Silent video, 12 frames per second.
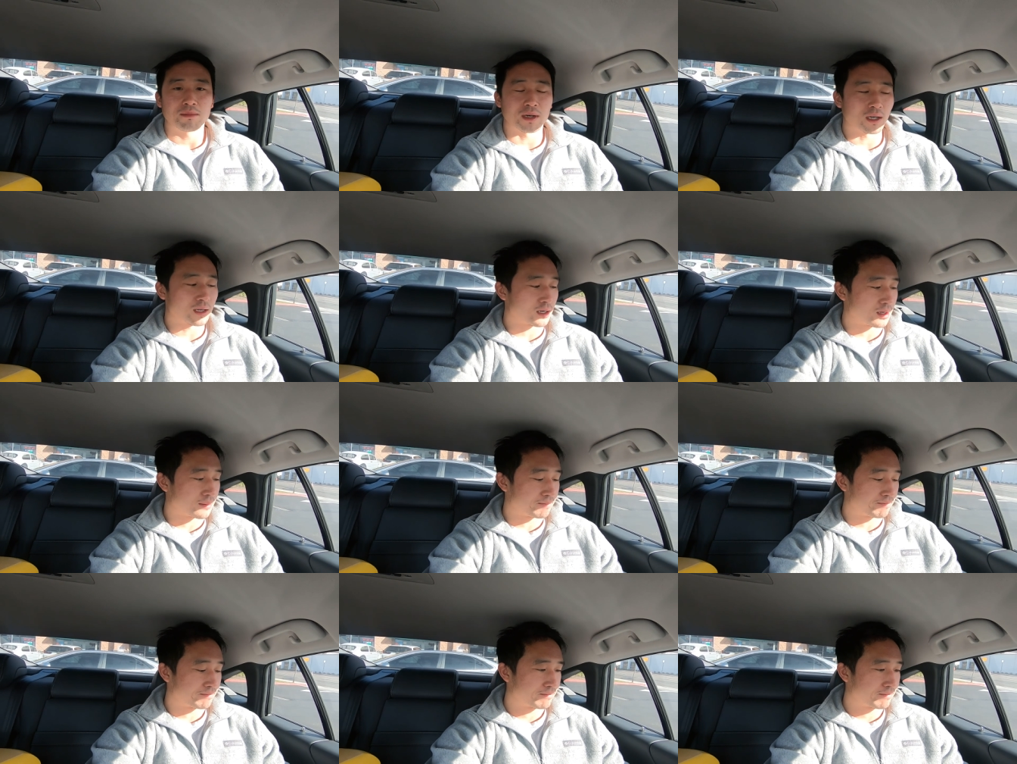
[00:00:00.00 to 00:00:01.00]
but
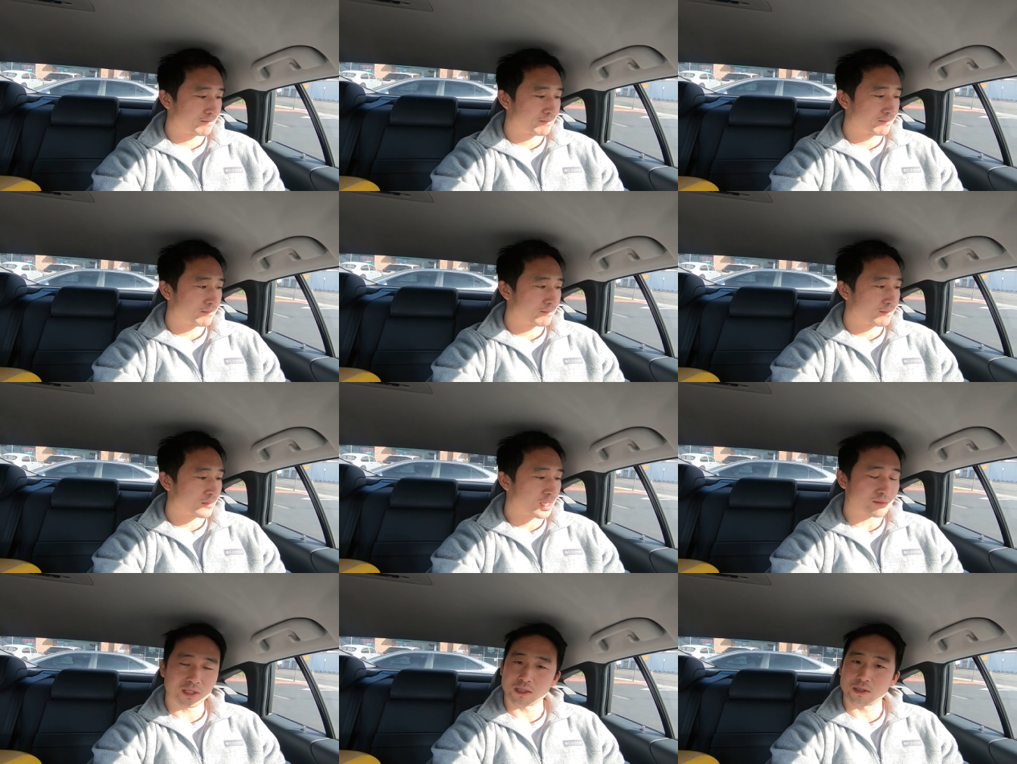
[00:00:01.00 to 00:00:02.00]
I'm
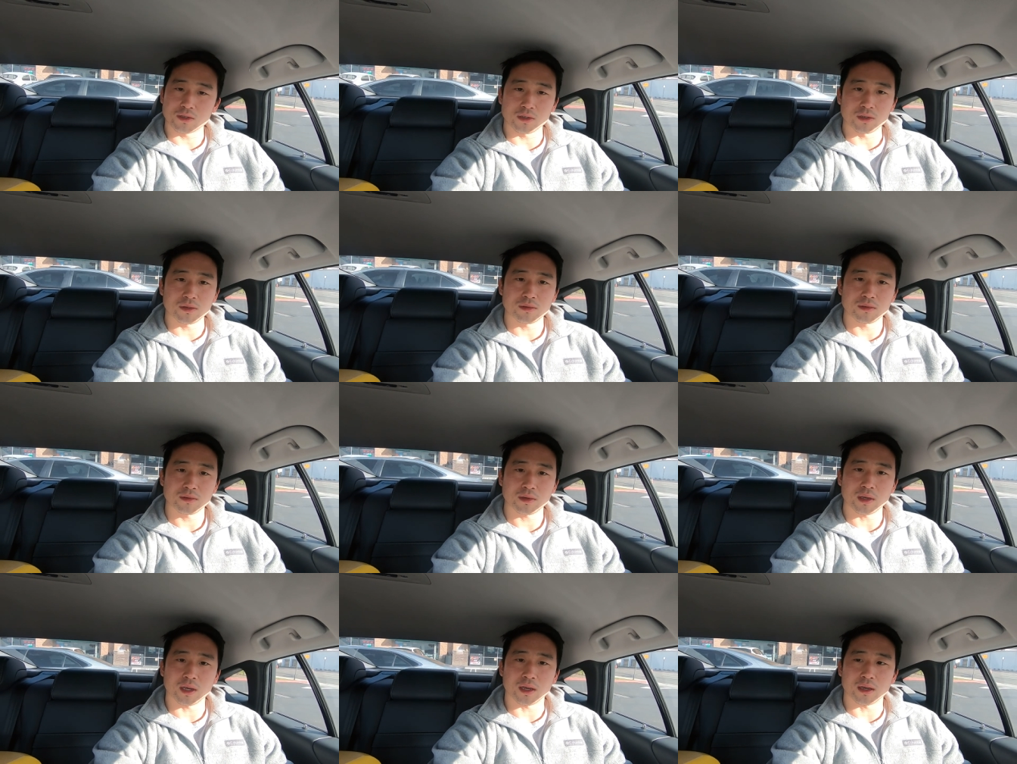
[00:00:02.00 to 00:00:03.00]
6'2",
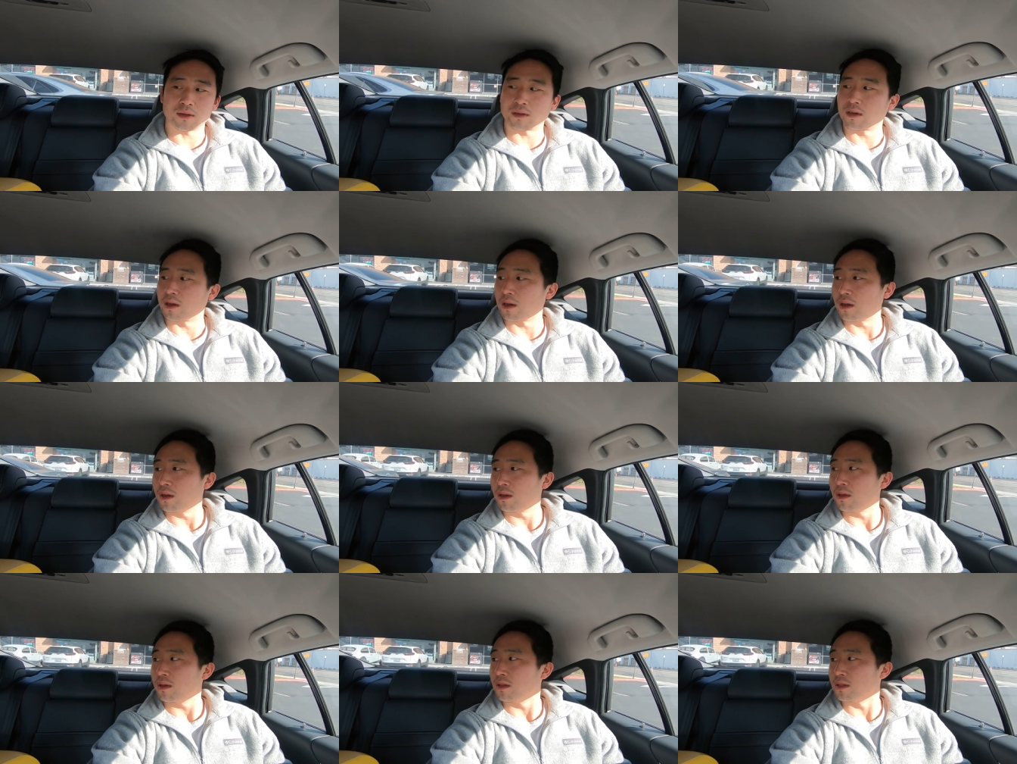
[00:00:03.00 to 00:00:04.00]
and
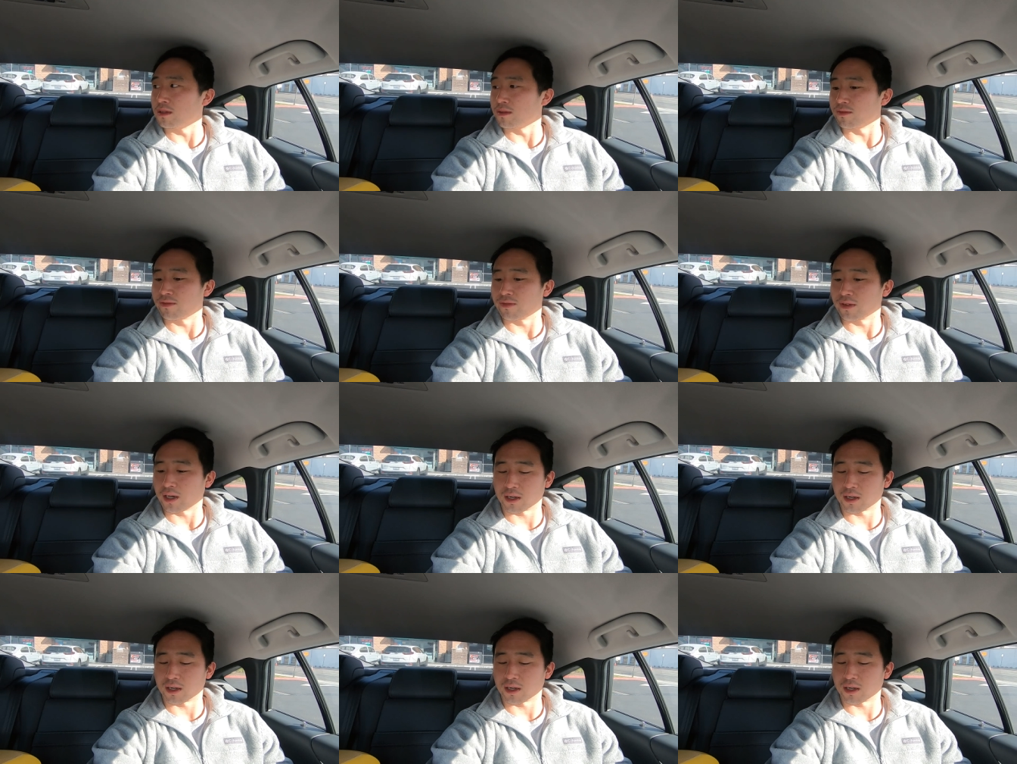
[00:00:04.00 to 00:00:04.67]
it doesn't fit.